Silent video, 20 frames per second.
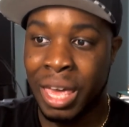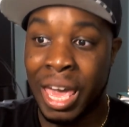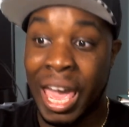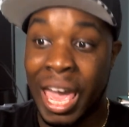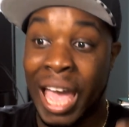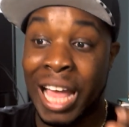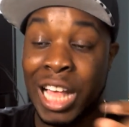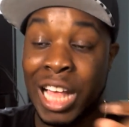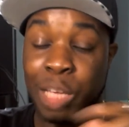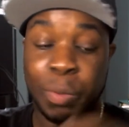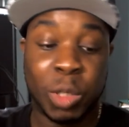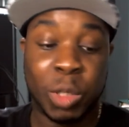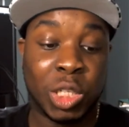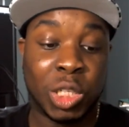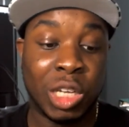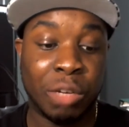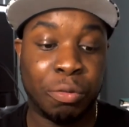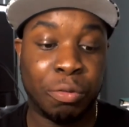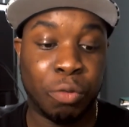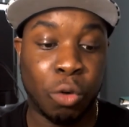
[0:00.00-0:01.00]
And
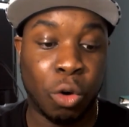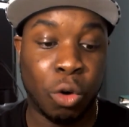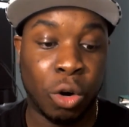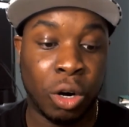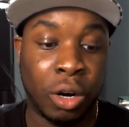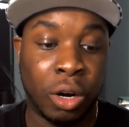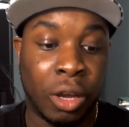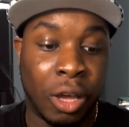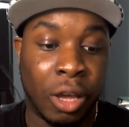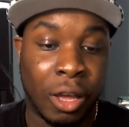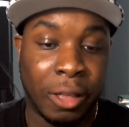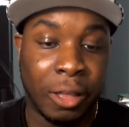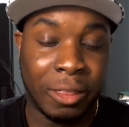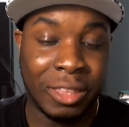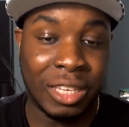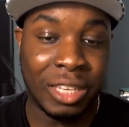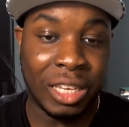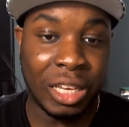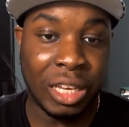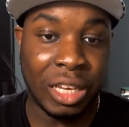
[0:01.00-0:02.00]
especially for
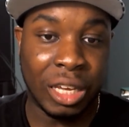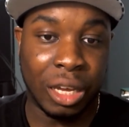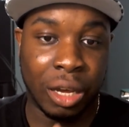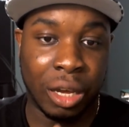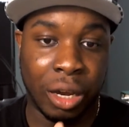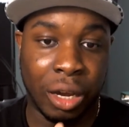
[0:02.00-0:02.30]
the